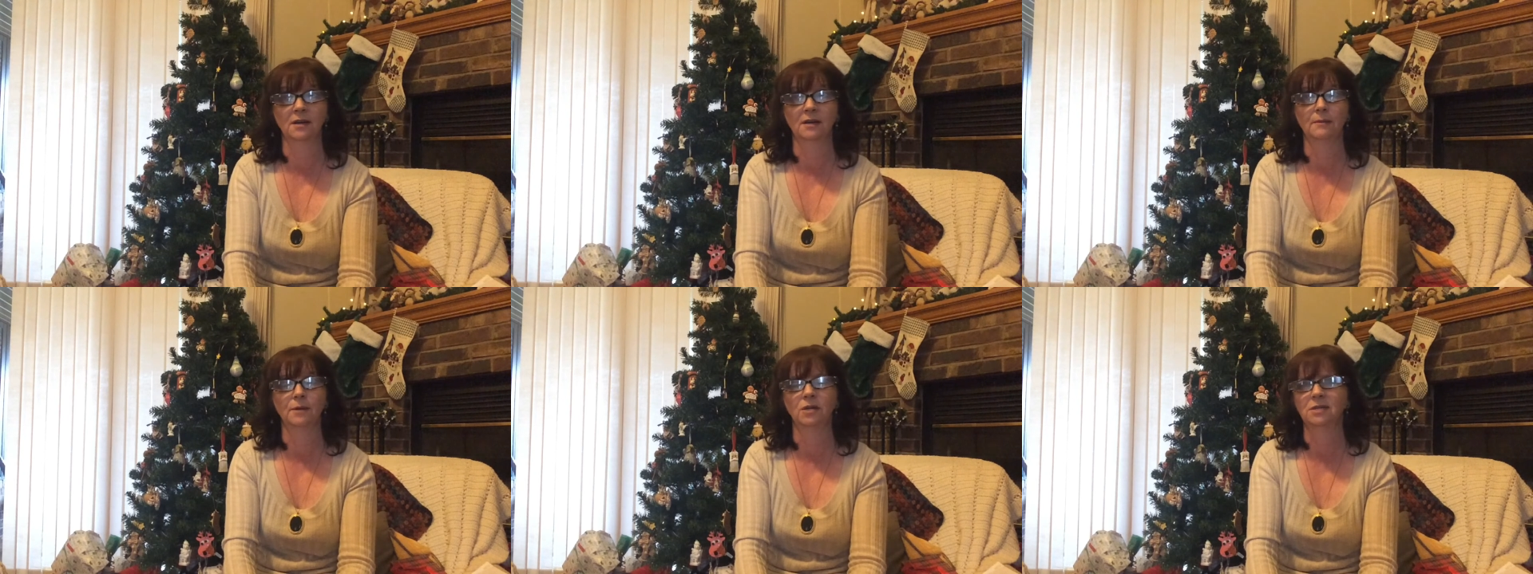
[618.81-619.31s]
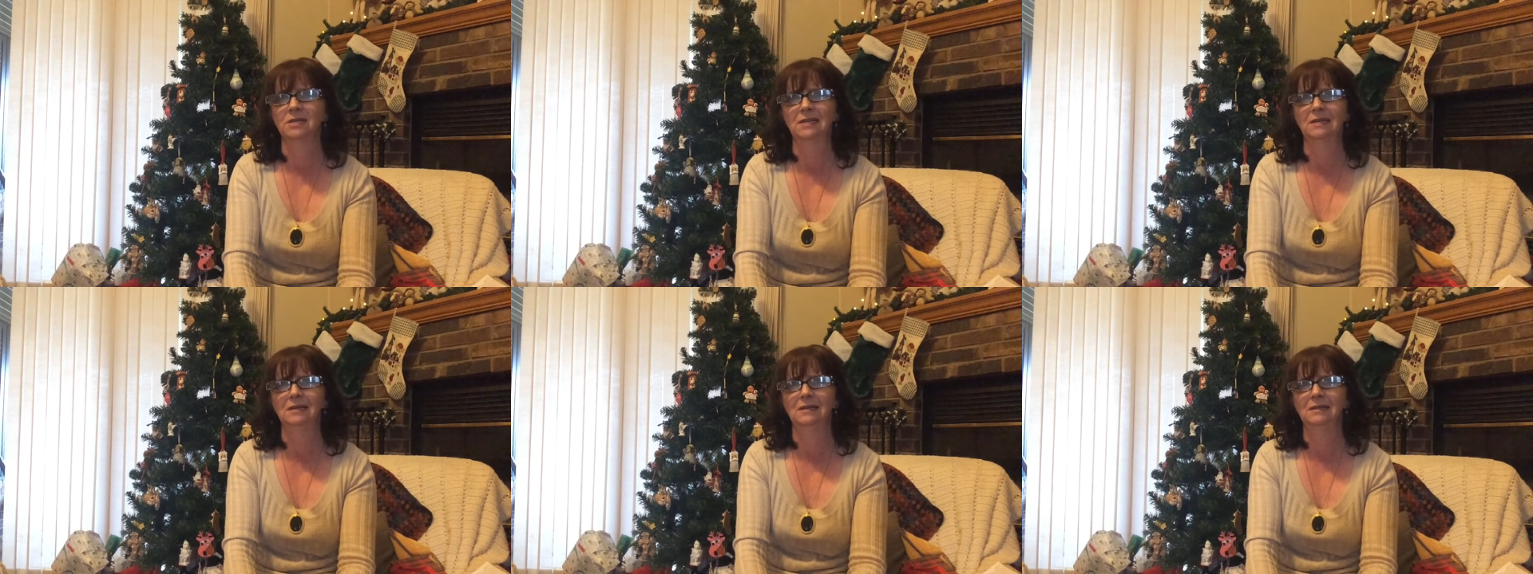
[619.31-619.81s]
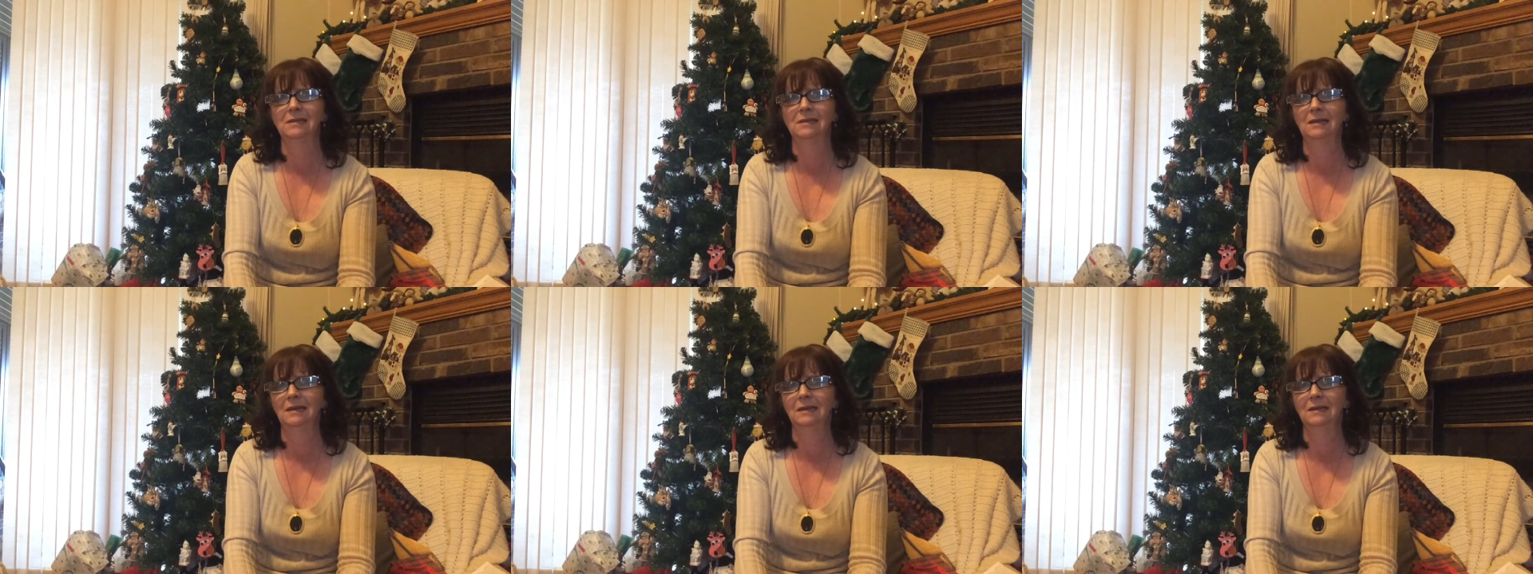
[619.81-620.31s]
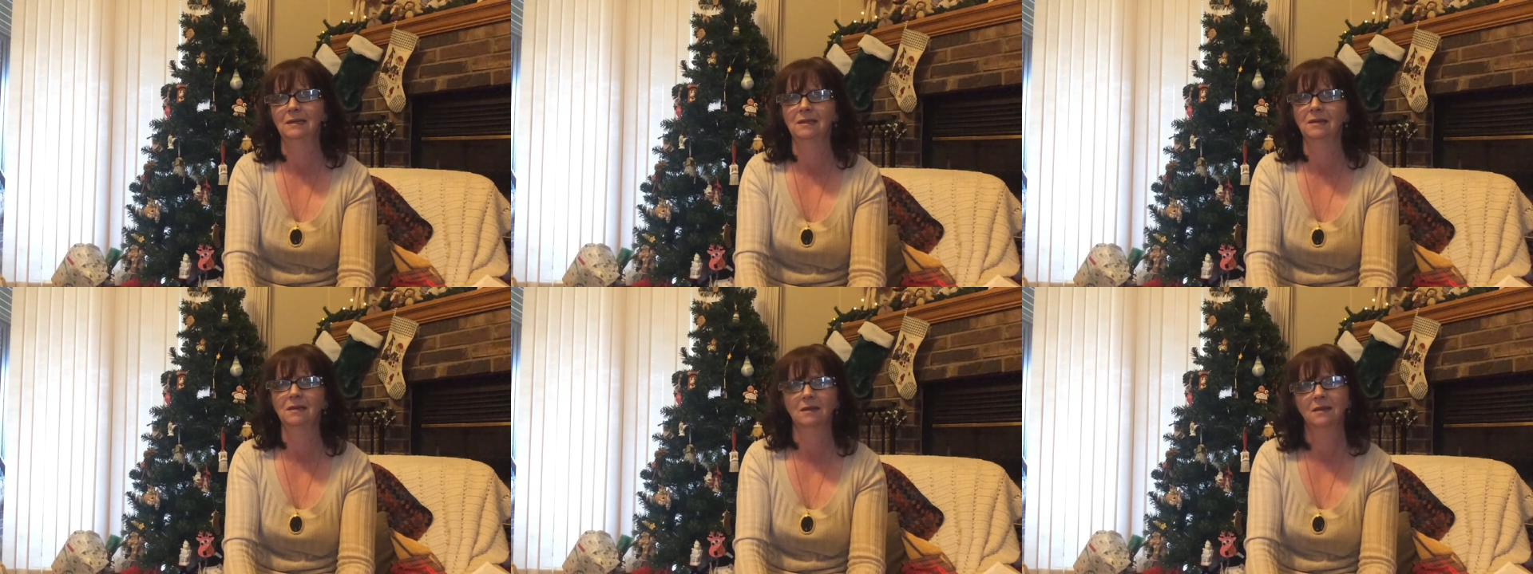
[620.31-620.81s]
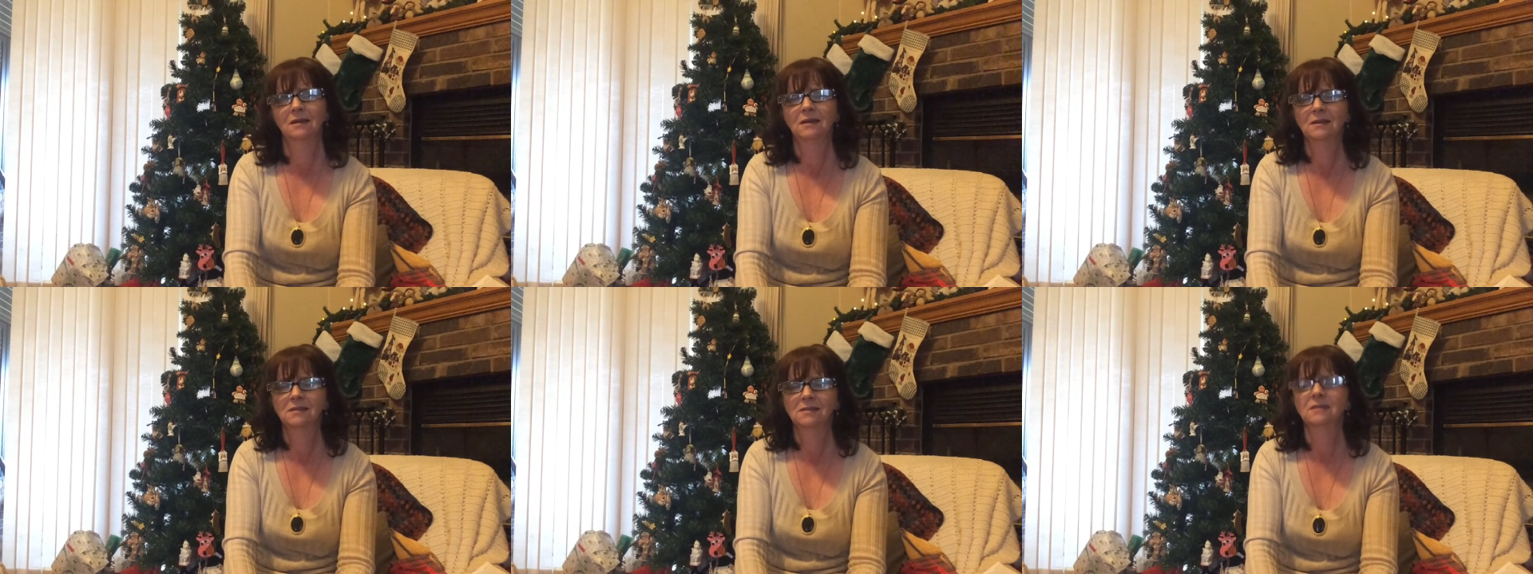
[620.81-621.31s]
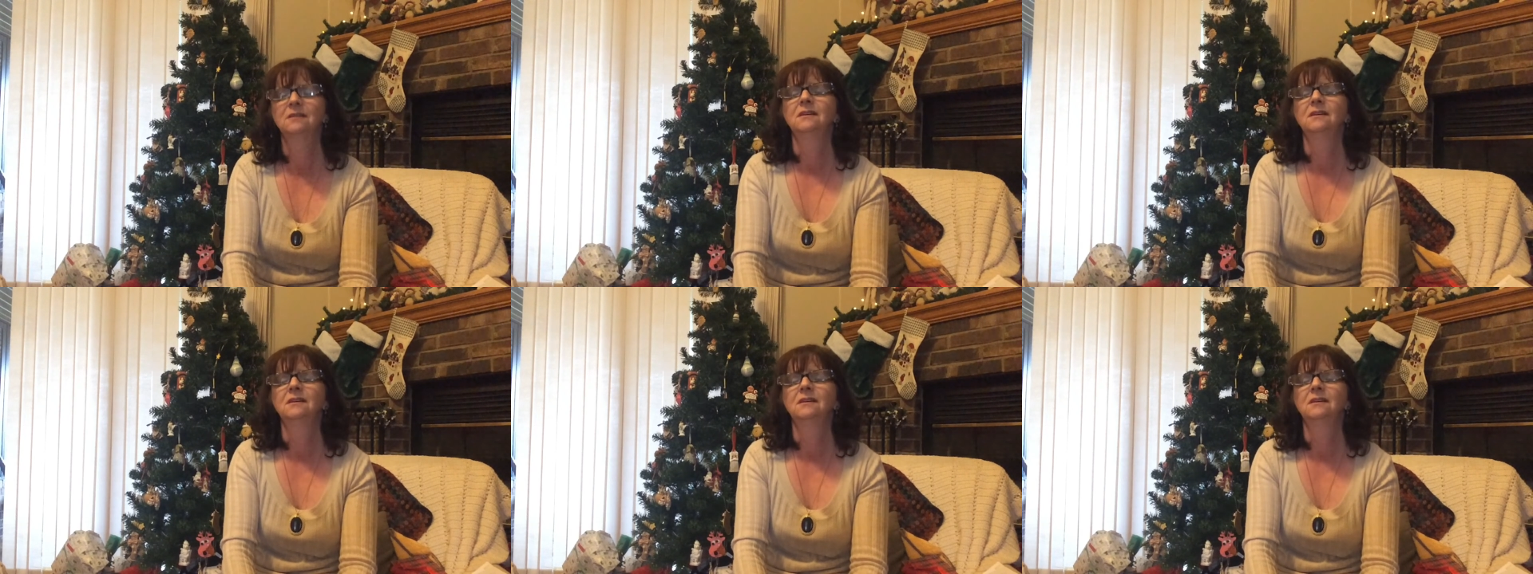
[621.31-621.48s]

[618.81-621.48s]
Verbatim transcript: I am on day nine, I think, in it.